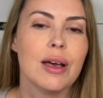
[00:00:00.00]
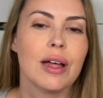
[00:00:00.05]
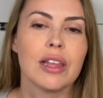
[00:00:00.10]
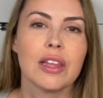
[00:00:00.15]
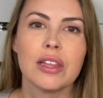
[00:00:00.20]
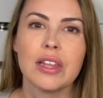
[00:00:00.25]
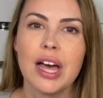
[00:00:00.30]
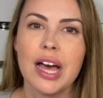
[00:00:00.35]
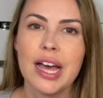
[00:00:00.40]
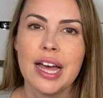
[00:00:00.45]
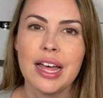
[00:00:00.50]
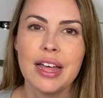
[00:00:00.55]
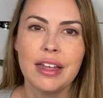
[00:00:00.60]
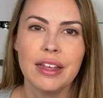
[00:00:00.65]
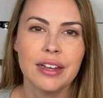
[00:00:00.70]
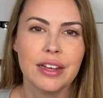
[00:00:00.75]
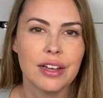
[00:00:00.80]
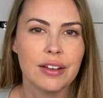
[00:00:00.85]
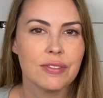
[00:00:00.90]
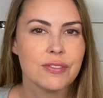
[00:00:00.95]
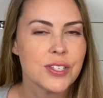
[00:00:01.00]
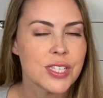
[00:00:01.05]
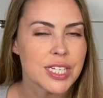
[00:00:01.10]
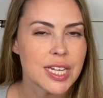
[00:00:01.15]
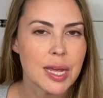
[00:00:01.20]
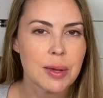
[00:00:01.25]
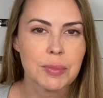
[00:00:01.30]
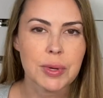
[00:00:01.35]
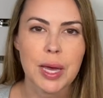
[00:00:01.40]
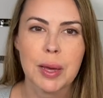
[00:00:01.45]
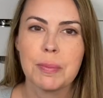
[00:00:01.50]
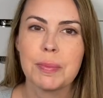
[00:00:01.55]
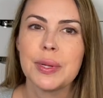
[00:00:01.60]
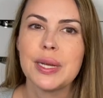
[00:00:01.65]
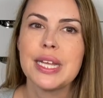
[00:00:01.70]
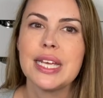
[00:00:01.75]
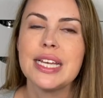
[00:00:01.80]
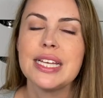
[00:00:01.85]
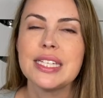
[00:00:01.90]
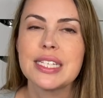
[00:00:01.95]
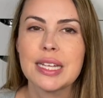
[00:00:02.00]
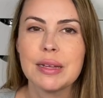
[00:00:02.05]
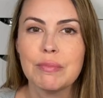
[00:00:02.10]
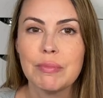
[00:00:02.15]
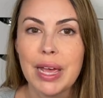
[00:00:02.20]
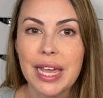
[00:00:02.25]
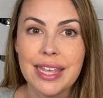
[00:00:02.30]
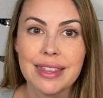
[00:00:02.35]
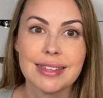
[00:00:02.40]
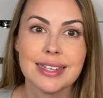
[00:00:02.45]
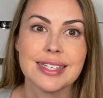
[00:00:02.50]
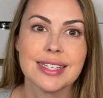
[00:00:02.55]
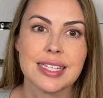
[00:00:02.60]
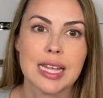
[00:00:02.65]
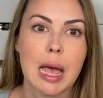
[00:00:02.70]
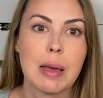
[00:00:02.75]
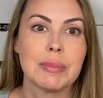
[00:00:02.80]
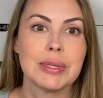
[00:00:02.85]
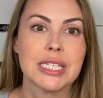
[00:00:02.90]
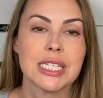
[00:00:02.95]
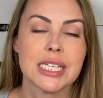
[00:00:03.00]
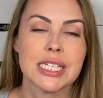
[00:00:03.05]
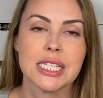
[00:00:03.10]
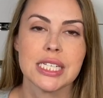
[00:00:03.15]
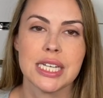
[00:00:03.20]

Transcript: a lot of stamp companies and mainly Simon Says